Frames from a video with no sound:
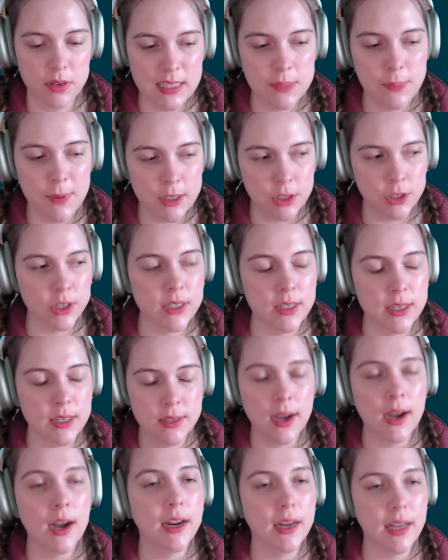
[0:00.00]
DSpace Chris
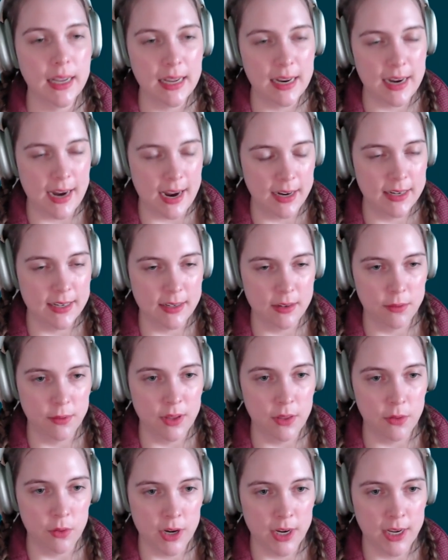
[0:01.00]
is already connected
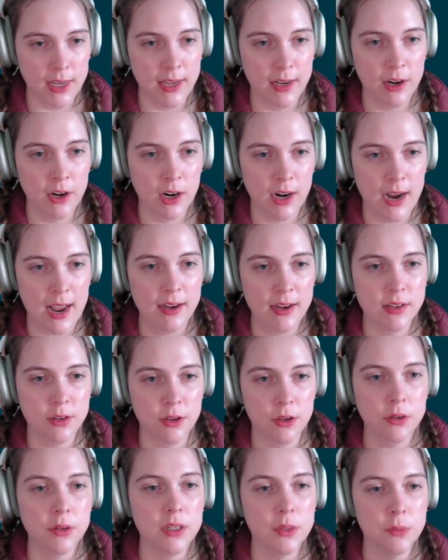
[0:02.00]
with Orchid, correct?
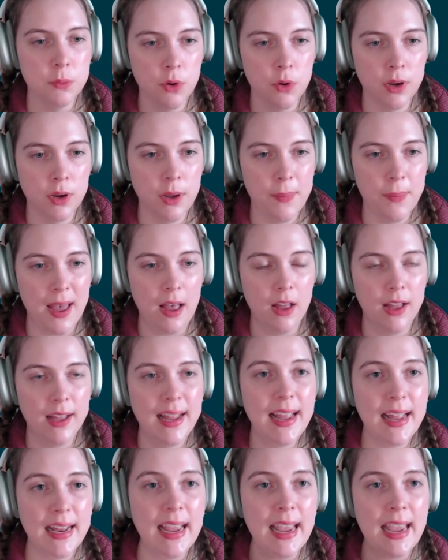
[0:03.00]
So it was more about
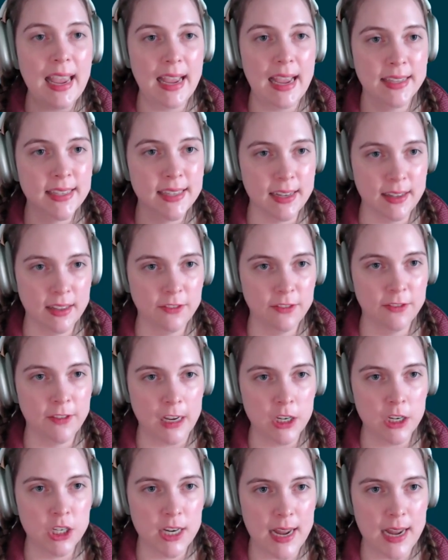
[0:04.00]
enhancing the
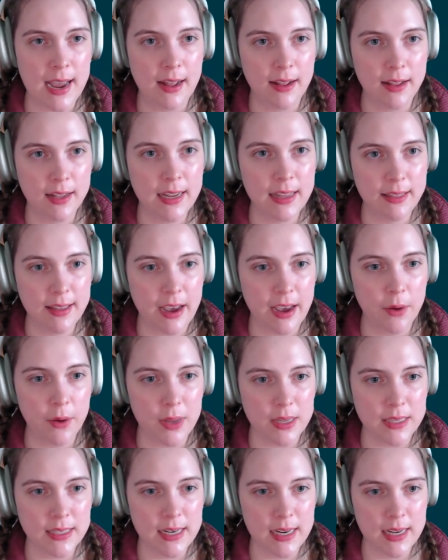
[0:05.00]
functionality there,
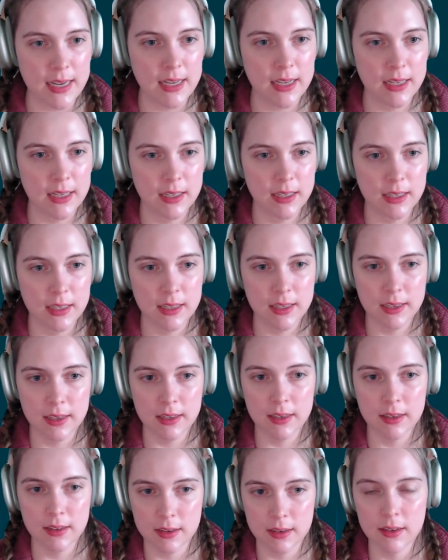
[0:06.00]
wasn't
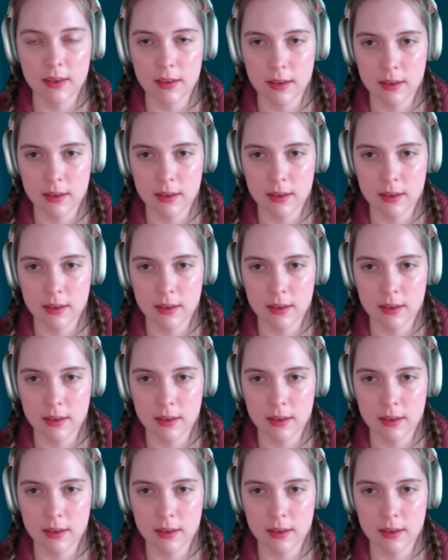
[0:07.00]
it?